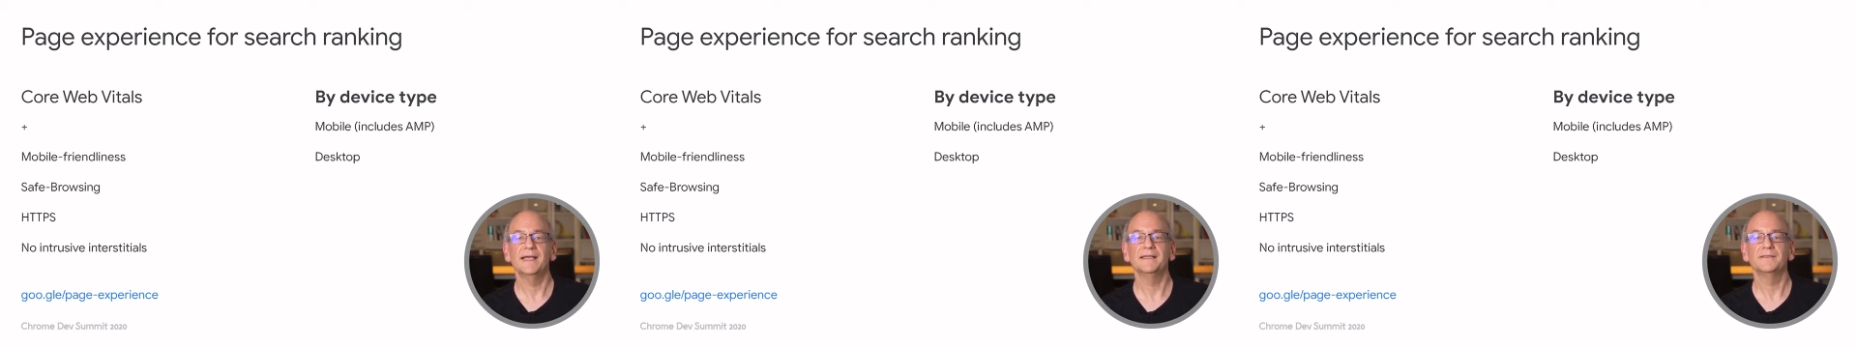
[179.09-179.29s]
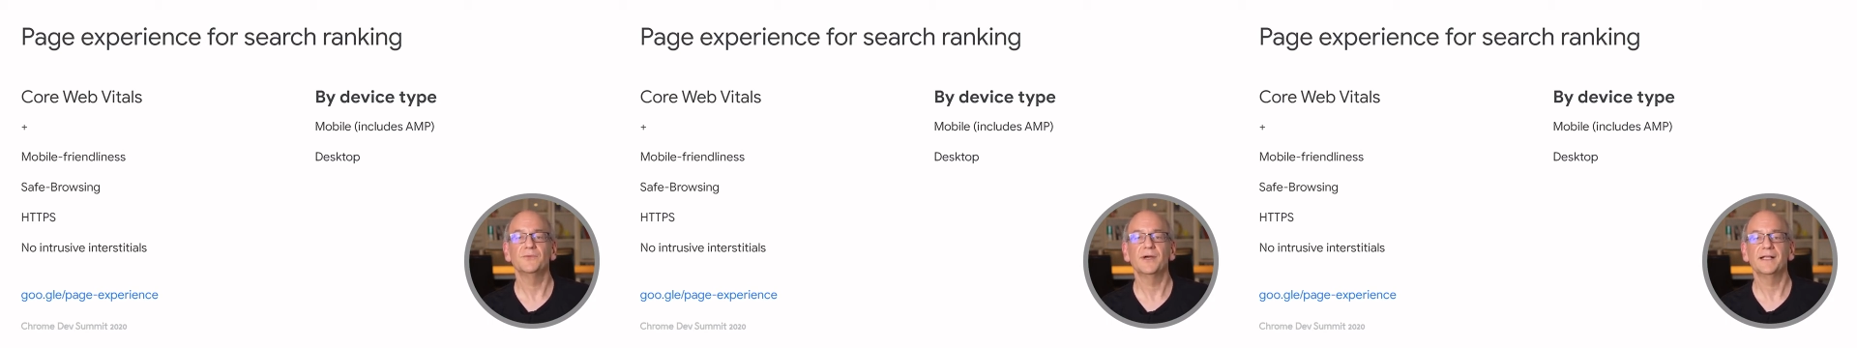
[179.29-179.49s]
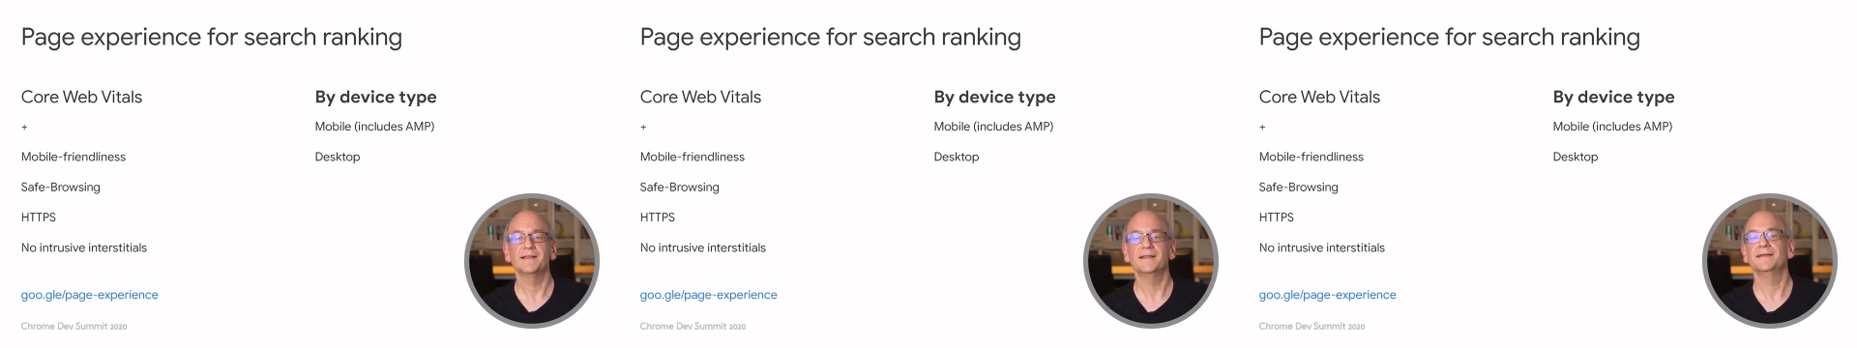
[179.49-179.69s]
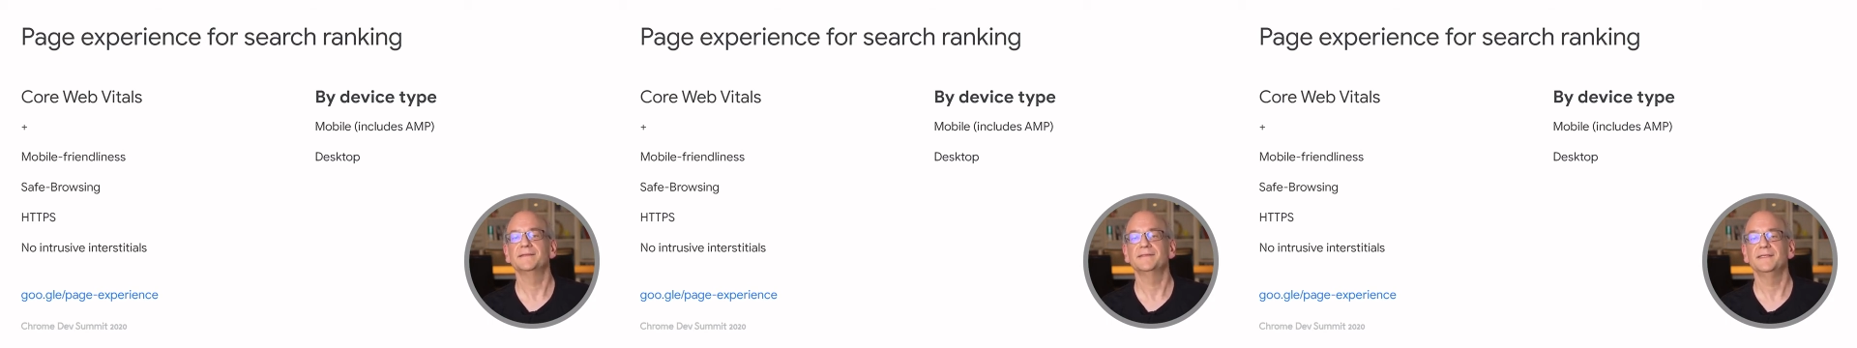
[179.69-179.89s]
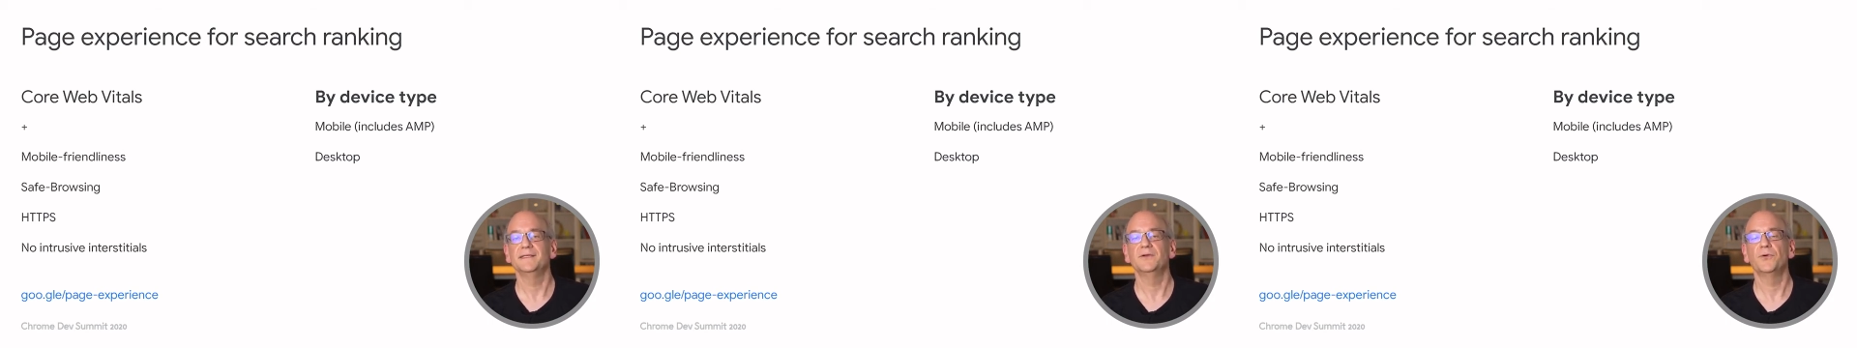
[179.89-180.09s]
as well
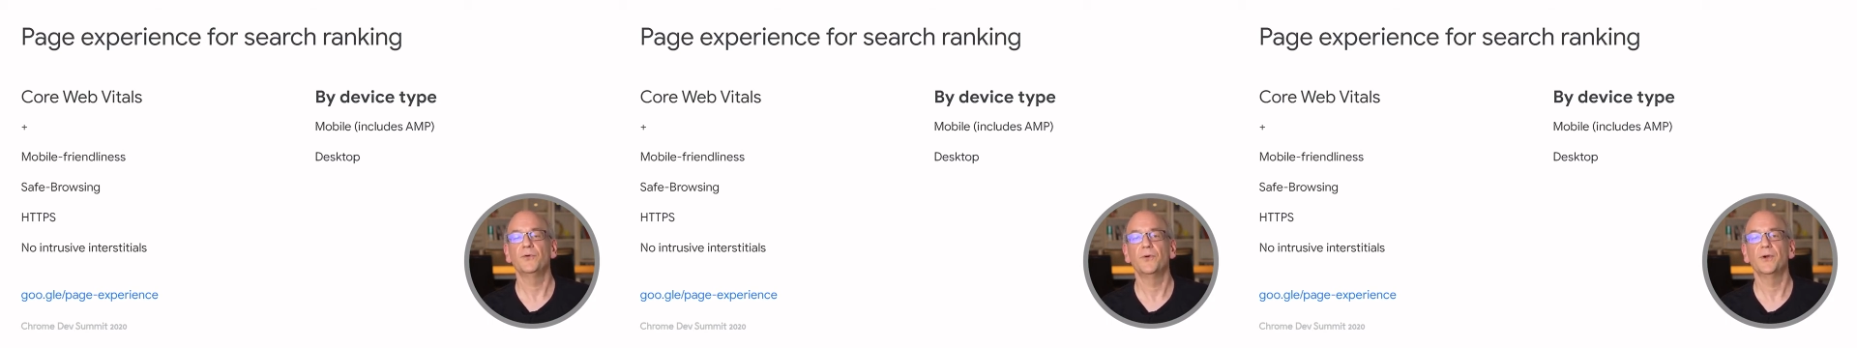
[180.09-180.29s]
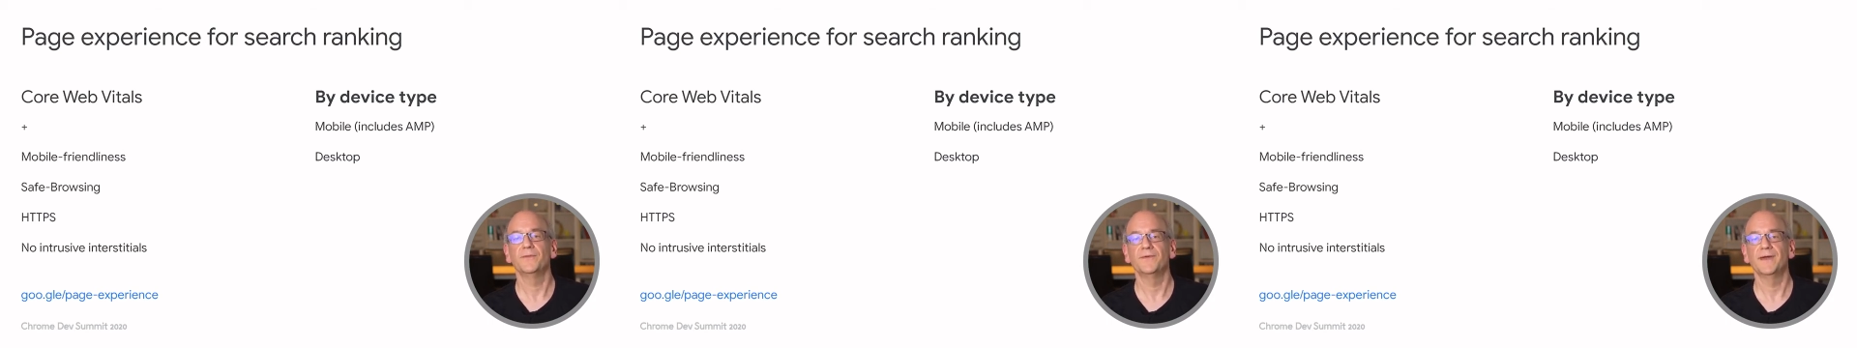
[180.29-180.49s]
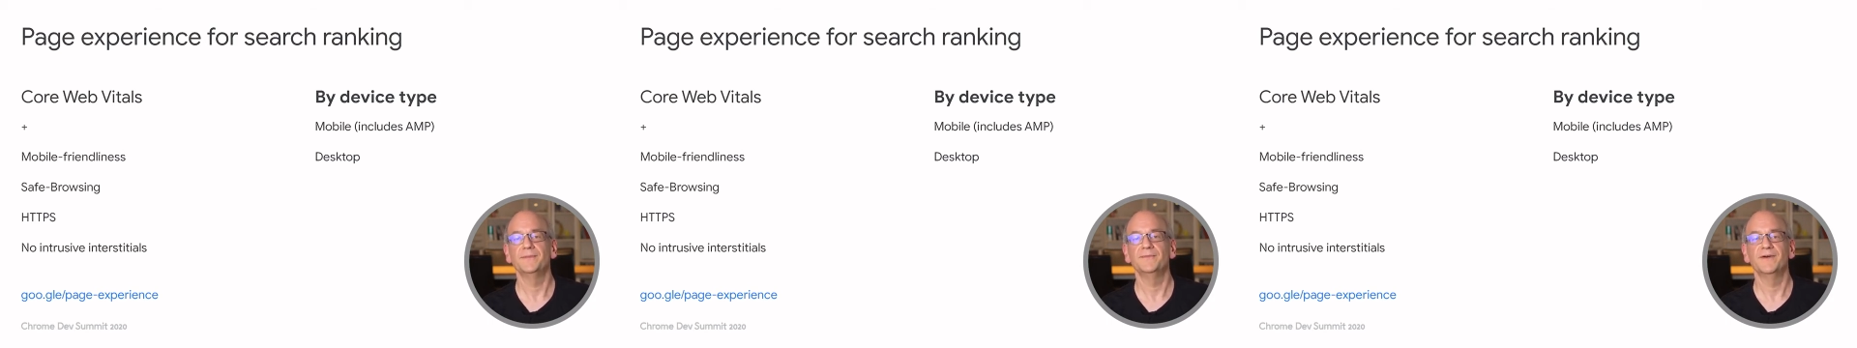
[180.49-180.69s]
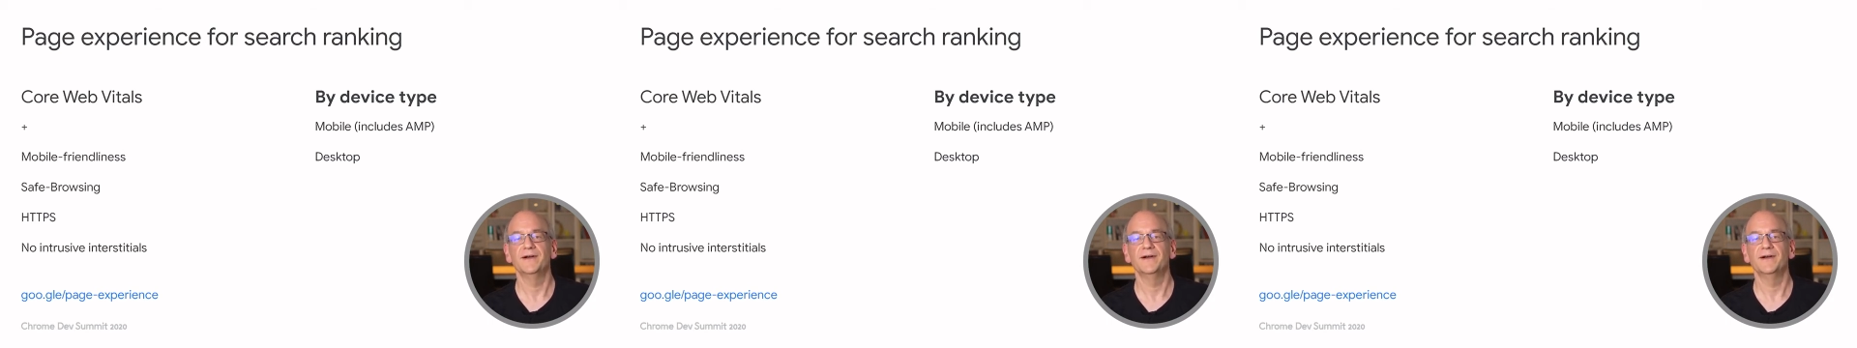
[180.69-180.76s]
as the Core Web